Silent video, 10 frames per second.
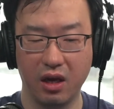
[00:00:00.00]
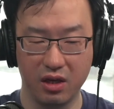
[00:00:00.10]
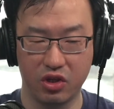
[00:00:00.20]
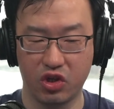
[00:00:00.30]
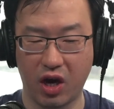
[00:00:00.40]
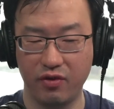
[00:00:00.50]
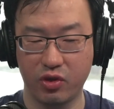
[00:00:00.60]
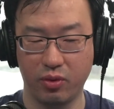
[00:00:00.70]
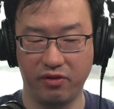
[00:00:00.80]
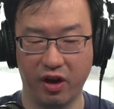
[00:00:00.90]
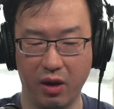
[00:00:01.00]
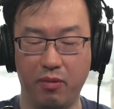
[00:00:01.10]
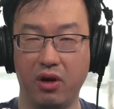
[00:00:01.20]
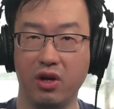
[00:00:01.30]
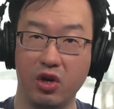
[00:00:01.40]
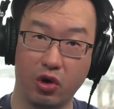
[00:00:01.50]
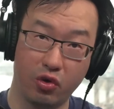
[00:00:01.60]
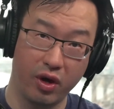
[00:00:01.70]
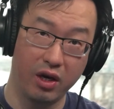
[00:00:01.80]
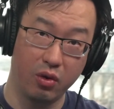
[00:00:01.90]
as a JavaScript developer and you
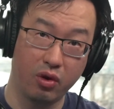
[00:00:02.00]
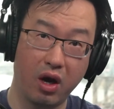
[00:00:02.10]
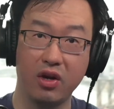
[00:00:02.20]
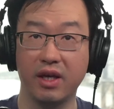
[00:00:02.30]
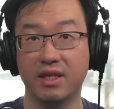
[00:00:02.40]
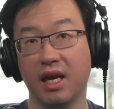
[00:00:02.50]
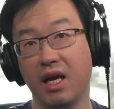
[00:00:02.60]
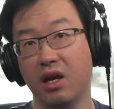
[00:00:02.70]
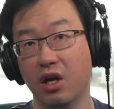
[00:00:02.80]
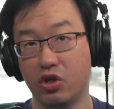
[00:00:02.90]
create a new card, you can say, hey,